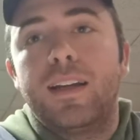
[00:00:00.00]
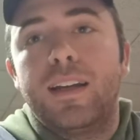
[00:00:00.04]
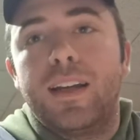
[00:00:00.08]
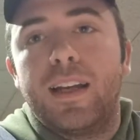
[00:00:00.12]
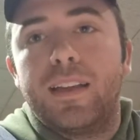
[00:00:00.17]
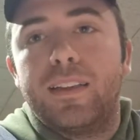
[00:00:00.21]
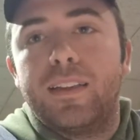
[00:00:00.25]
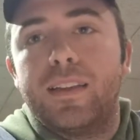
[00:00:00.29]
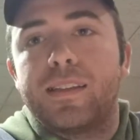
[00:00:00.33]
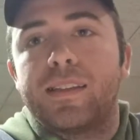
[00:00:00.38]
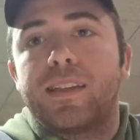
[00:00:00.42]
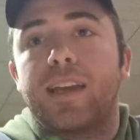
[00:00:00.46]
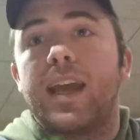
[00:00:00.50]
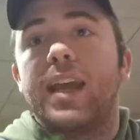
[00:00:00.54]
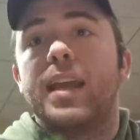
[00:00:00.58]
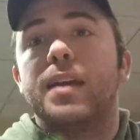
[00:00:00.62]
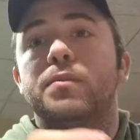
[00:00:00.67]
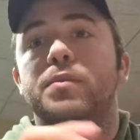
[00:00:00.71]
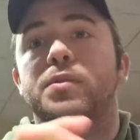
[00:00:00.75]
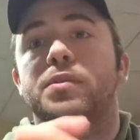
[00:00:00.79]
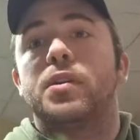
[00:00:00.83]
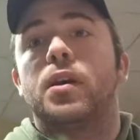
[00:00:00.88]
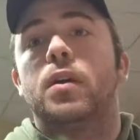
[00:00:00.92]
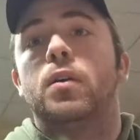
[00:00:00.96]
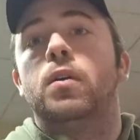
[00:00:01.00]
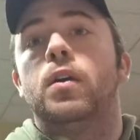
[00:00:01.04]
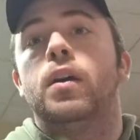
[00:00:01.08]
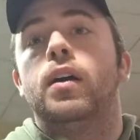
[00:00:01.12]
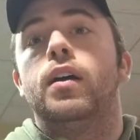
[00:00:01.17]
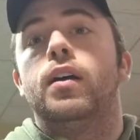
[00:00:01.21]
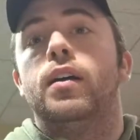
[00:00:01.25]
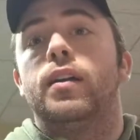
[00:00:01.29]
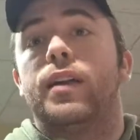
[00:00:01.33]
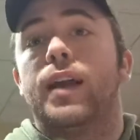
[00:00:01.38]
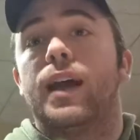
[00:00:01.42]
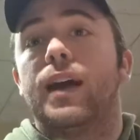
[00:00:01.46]
in this game. So
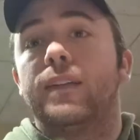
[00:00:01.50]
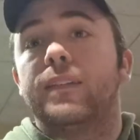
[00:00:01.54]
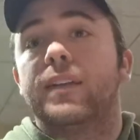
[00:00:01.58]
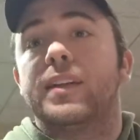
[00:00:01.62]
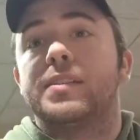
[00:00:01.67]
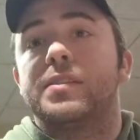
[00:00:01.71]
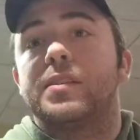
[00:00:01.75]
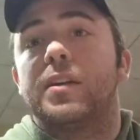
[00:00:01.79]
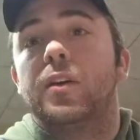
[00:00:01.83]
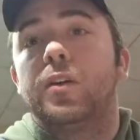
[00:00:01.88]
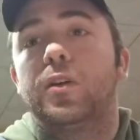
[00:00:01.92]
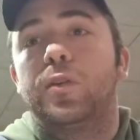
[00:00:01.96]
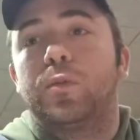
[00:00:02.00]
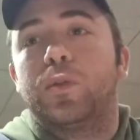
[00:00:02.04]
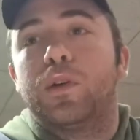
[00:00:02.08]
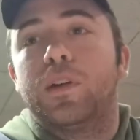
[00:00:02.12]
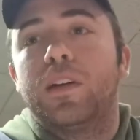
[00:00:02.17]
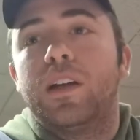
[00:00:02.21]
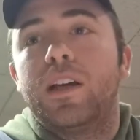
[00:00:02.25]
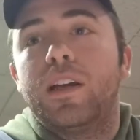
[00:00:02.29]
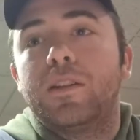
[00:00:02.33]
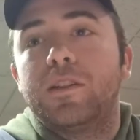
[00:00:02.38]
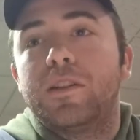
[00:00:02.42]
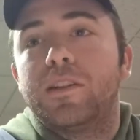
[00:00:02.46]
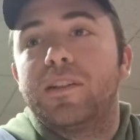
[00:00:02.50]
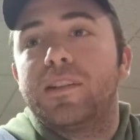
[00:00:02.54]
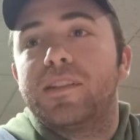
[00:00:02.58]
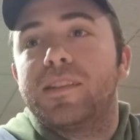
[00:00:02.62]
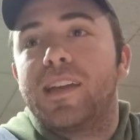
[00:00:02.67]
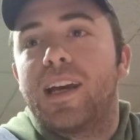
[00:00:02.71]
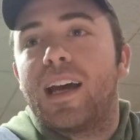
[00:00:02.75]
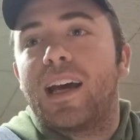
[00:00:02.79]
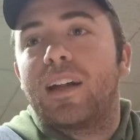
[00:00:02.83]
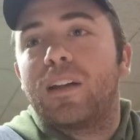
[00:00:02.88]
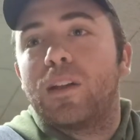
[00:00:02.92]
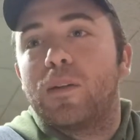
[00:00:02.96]
now let's go to predictions.
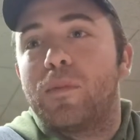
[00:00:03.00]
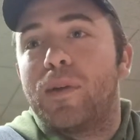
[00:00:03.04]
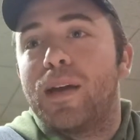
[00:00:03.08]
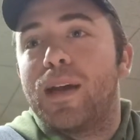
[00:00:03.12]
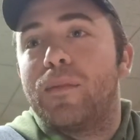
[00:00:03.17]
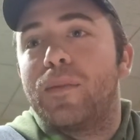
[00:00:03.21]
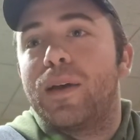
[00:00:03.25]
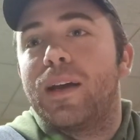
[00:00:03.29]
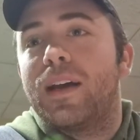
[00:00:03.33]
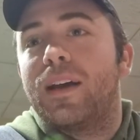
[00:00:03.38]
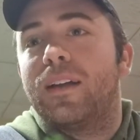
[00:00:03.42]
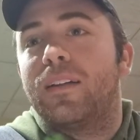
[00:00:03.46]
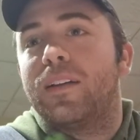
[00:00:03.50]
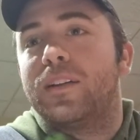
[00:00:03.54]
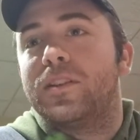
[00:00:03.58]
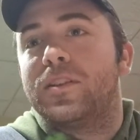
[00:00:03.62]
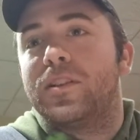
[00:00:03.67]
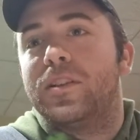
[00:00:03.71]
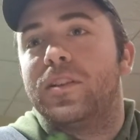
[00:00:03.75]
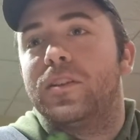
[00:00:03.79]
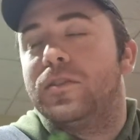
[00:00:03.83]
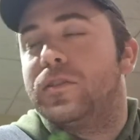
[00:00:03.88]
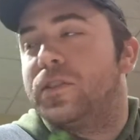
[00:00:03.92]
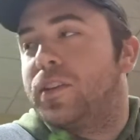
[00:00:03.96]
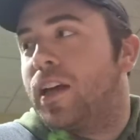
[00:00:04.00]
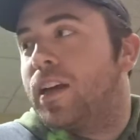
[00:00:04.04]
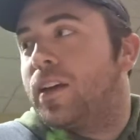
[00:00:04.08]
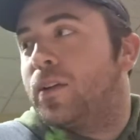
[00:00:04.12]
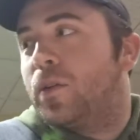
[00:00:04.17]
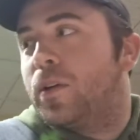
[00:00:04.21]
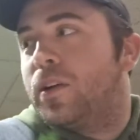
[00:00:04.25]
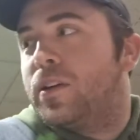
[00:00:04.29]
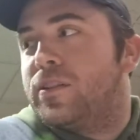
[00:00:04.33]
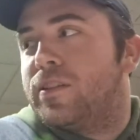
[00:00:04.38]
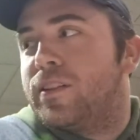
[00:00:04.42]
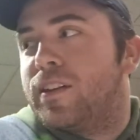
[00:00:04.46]
Alabama, LSU. Tate,
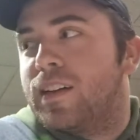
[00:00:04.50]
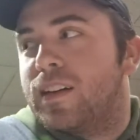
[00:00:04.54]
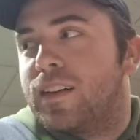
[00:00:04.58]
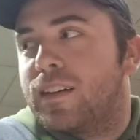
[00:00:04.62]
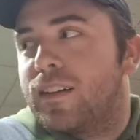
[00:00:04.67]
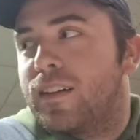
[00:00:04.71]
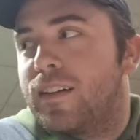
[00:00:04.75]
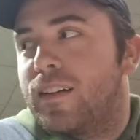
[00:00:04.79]
what do you think?